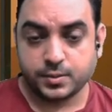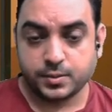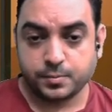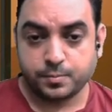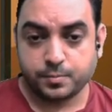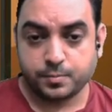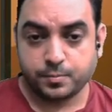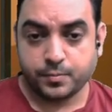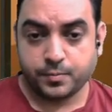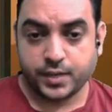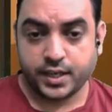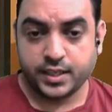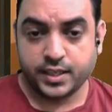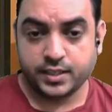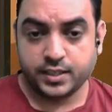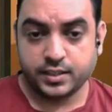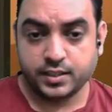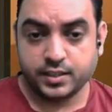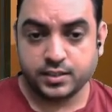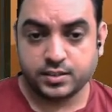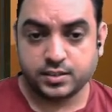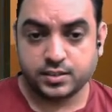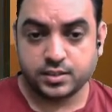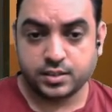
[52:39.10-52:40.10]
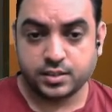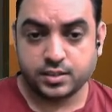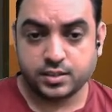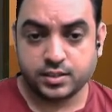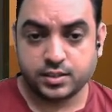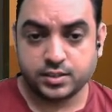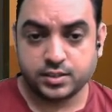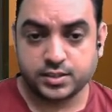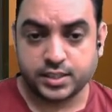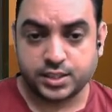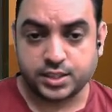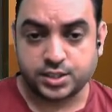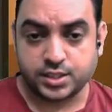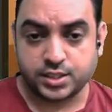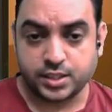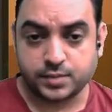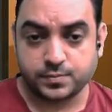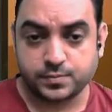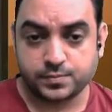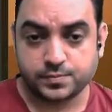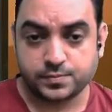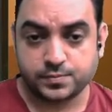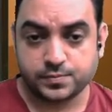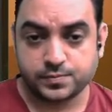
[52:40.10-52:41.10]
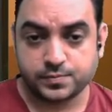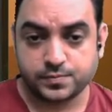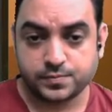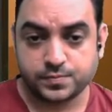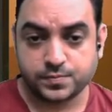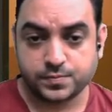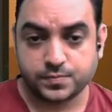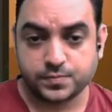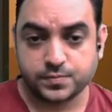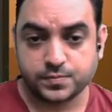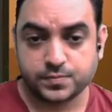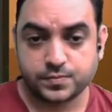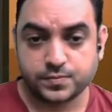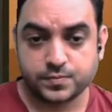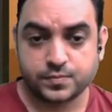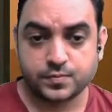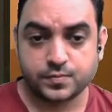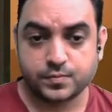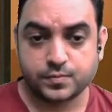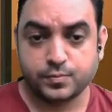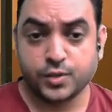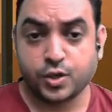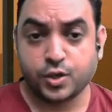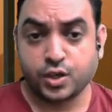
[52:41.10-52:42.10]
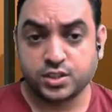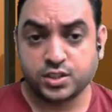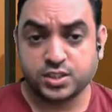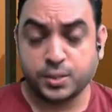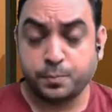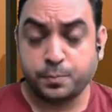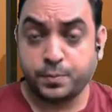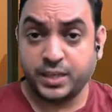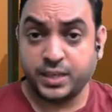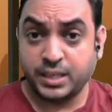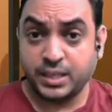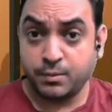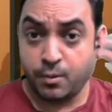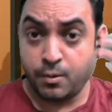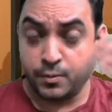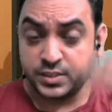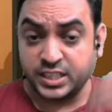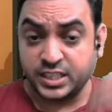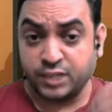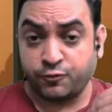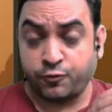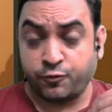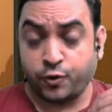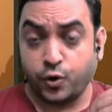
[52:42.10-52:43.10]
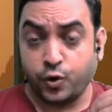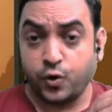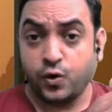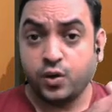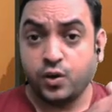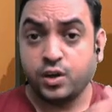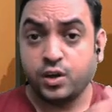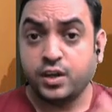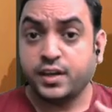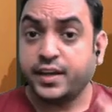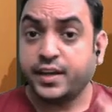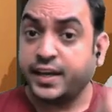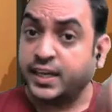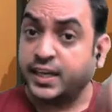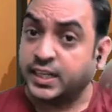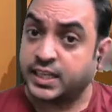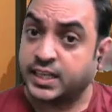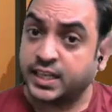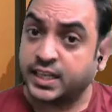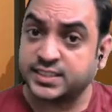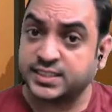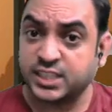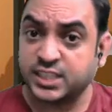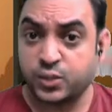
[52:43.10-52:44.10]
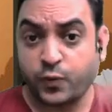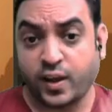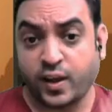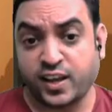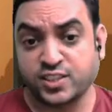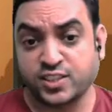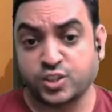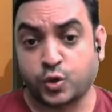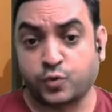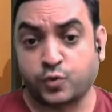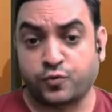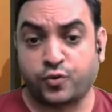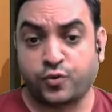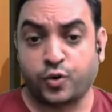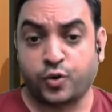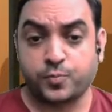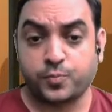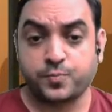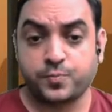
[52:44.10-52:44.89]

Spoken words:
Minus 60. Because the premium is inflow, intrinsic value is outflow.